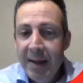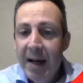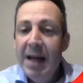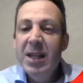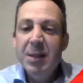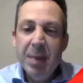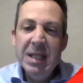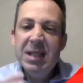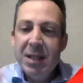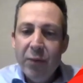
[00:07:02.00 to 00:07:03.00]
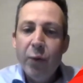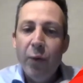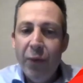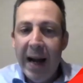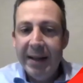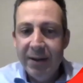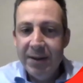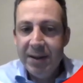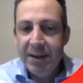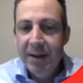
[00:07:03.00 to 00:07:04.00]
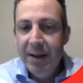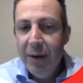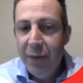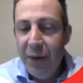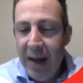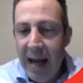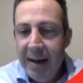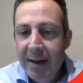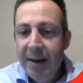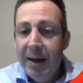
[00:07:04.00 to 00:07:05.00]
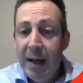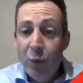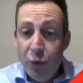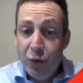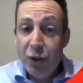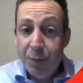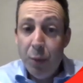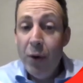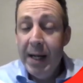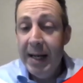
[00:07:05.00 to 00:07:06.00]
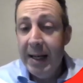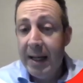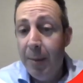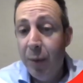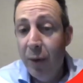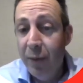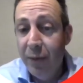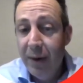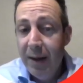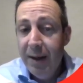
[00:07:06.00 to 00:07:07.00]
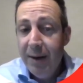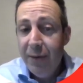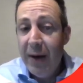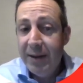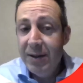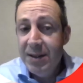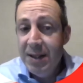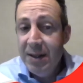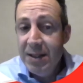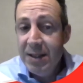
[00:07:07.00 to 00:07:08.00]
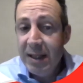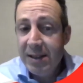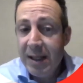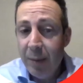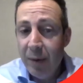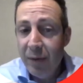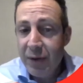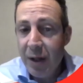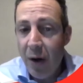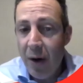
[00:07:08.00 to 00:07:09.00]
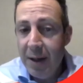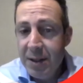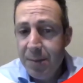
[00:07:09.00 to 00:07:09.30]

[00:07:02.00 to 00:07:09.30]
And there's been several factors for that, and we'll just point out a couple of factors in these next couple of slides.